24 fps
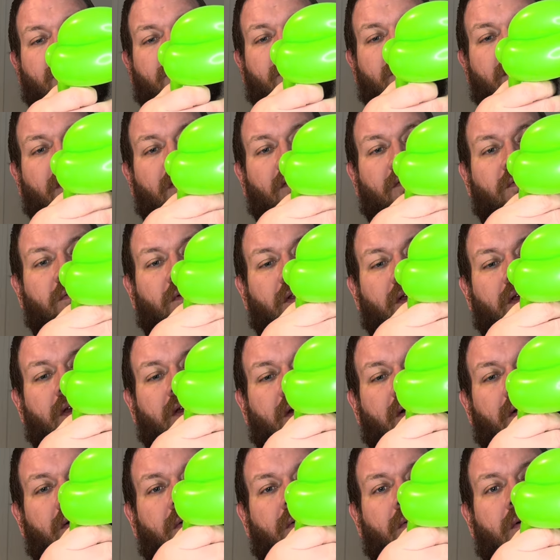just want to
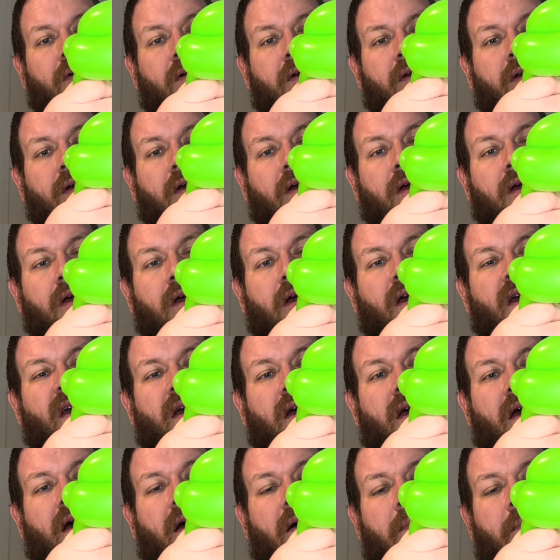go
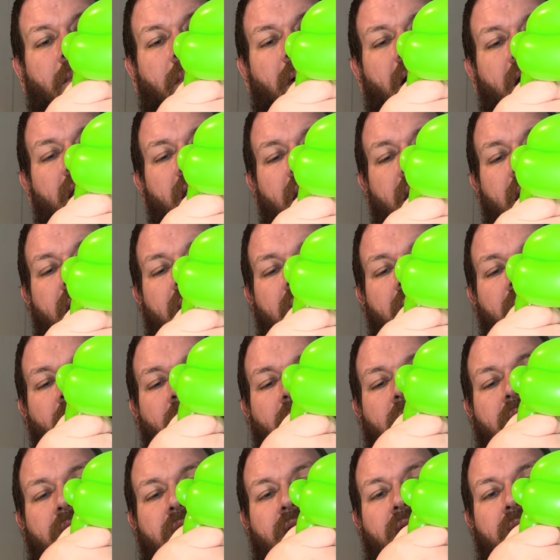about a hand
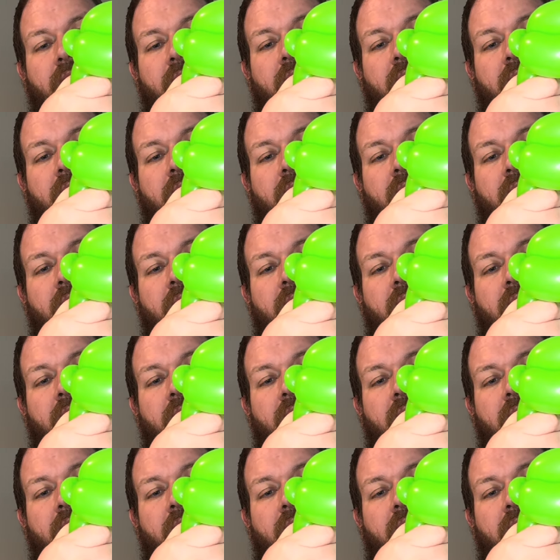width,